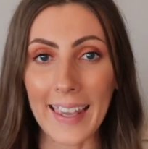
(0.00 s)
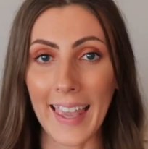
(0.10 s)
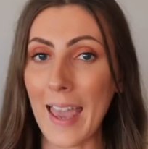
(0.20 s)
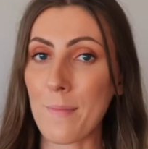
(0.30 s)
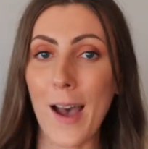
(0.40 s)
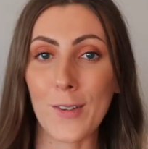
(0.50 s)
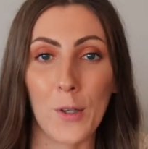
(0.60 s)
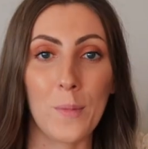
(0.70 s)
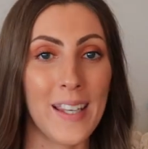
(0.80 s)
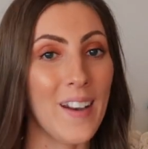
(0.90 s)
a Kmart
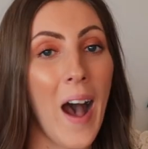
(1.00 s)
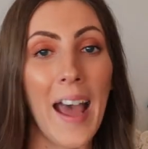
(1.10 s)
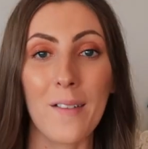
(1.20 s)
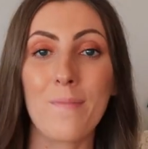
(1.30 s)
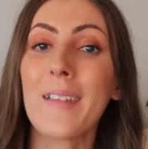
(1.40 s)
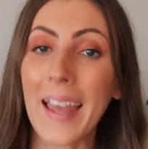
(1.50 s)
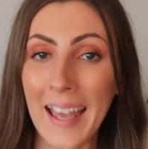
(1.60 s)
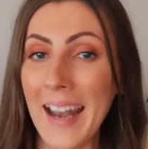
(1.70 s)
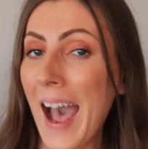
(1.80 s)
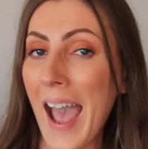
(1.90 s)
top 10 item
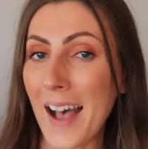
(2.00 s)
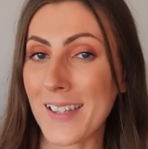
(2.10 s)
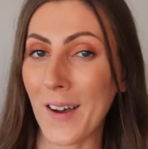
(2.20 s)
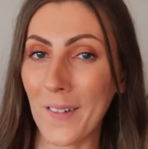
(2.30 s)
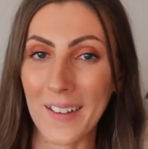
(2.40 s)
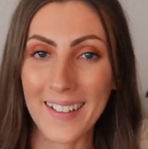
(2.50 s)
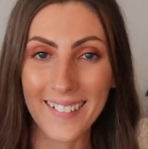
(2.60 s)
in our household.